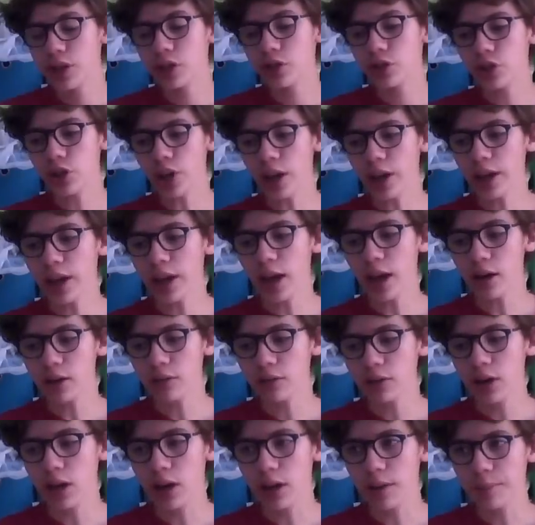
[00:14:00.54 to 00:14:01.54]
did check
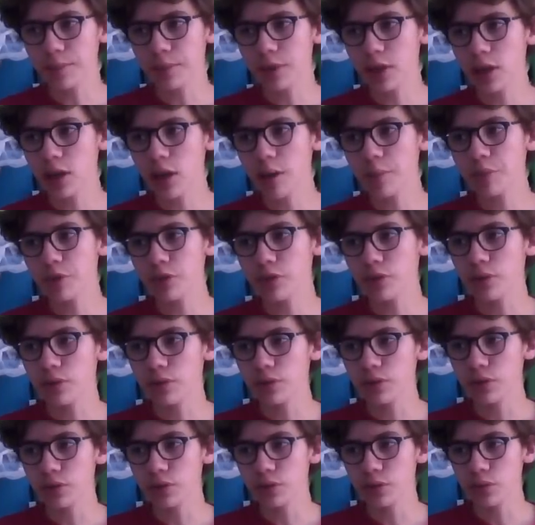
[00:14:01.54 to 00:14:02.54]
out a
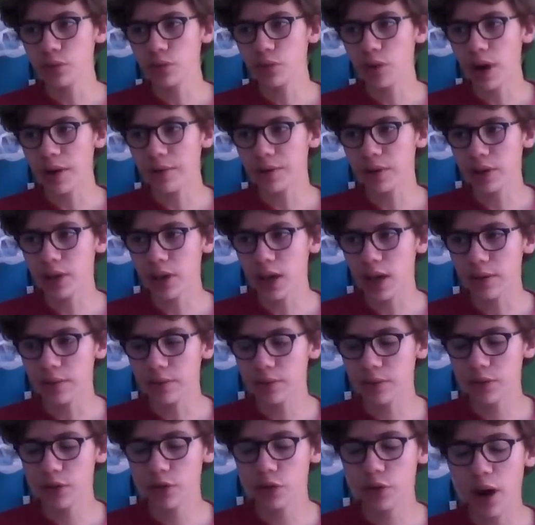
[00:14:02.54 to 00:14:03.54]
couple new graphic
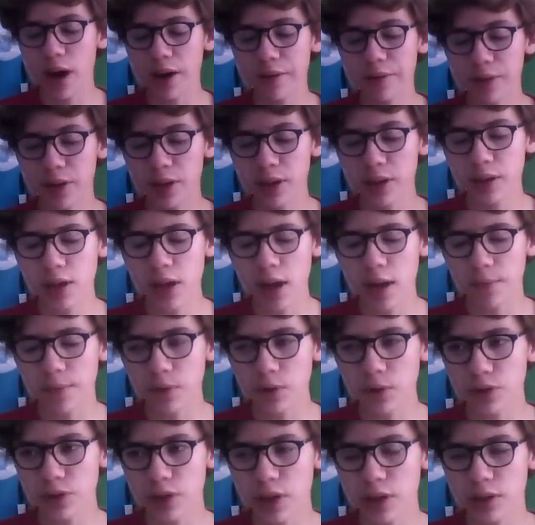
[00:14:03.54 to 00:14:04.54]

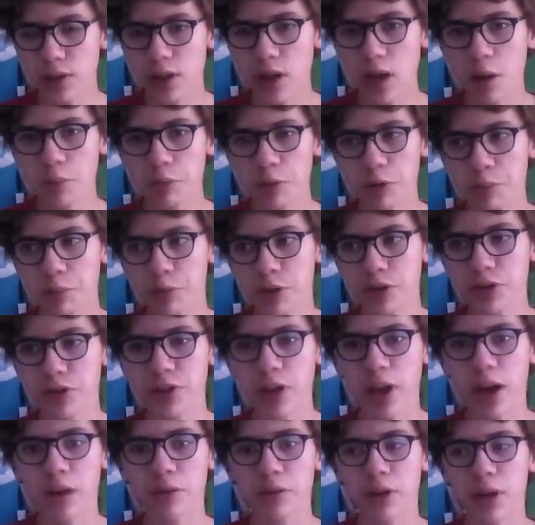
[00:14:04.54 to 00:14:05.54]
novels and comic
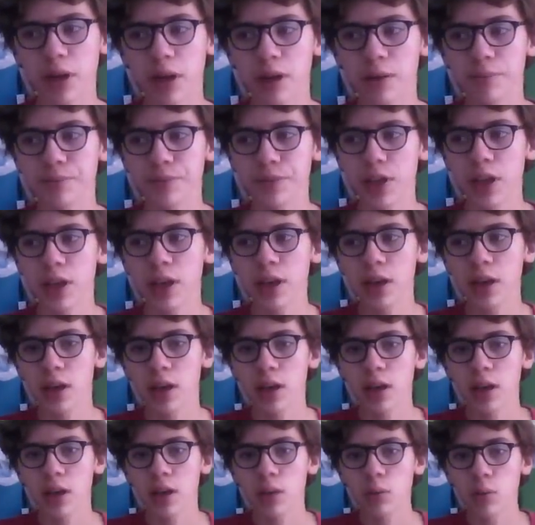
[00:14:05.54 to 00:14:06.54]
books out.
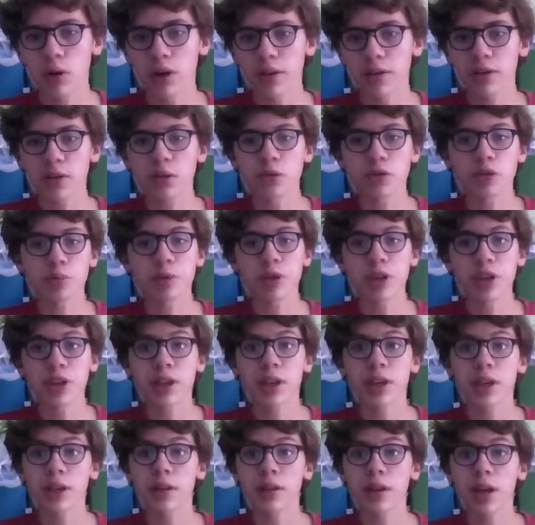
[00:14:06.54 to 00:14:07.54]
One of those
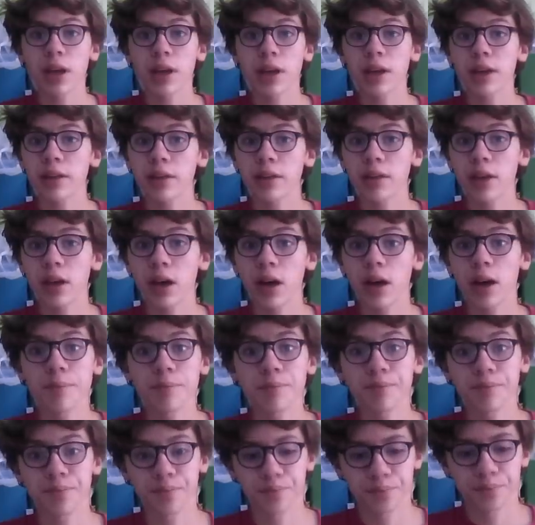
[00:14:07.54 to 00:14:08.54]
being an
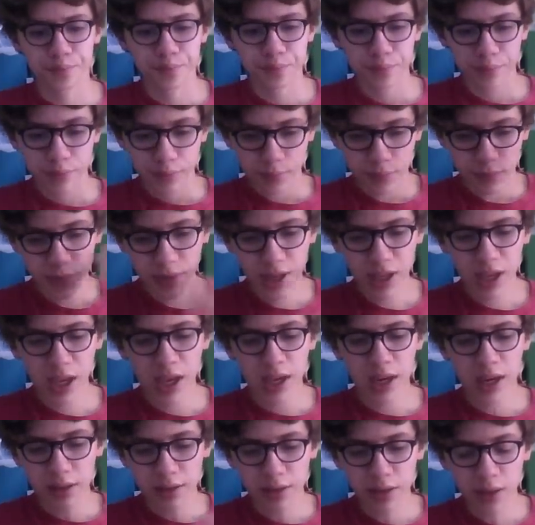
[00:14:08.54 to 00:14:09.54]

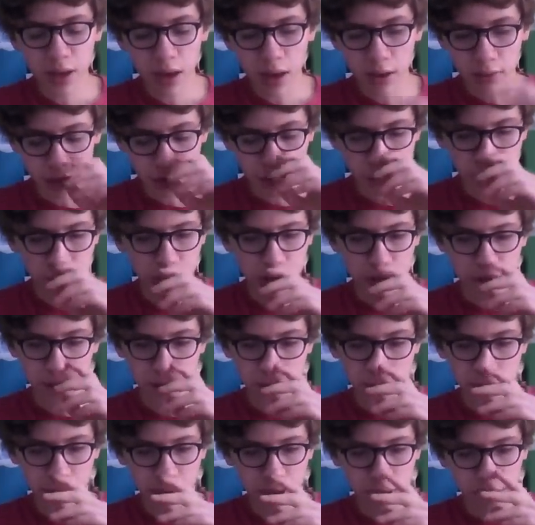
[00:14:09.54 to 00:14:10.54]
anthology
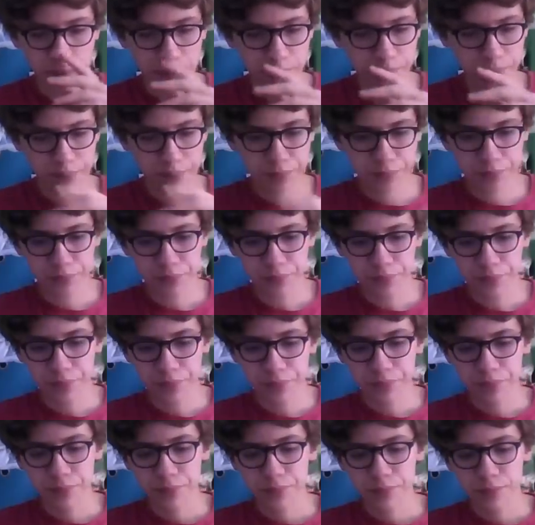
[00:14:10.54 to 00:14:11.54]
of
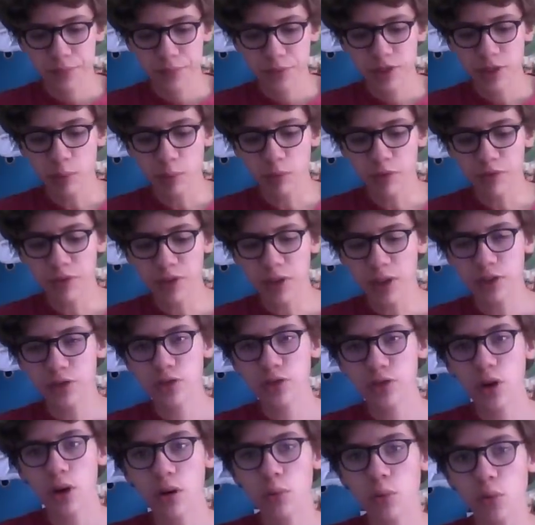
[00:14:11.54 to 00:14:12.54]
some of the
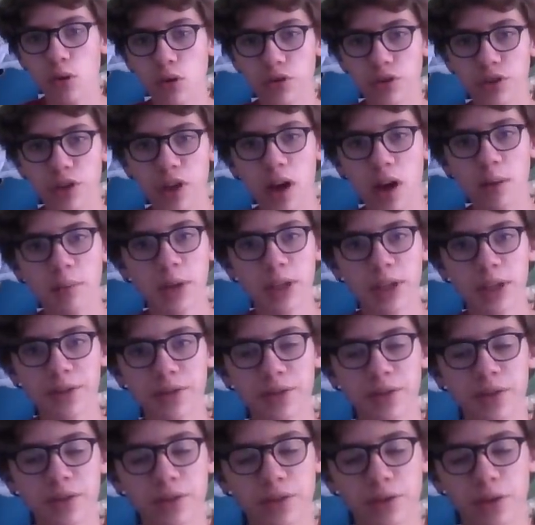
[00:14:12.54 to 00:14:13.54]
Star Wars
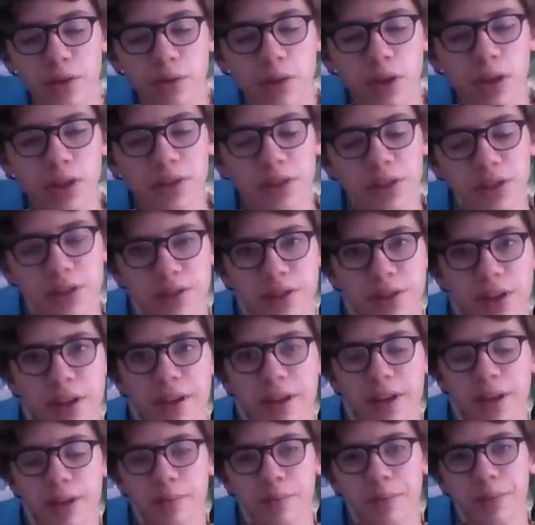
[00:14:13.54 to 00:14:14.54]
comics, so that's
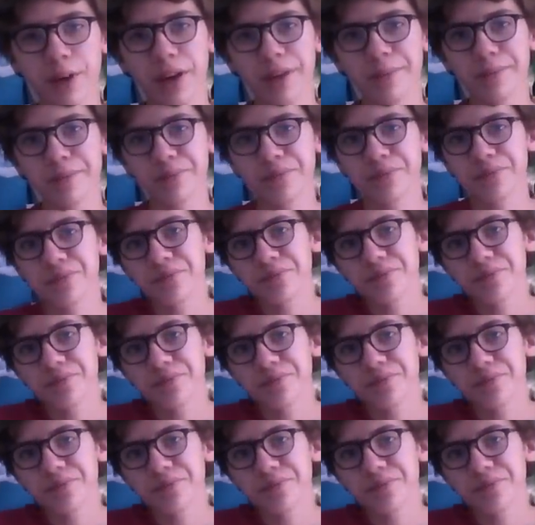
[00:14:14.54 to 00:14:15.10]
exciting. But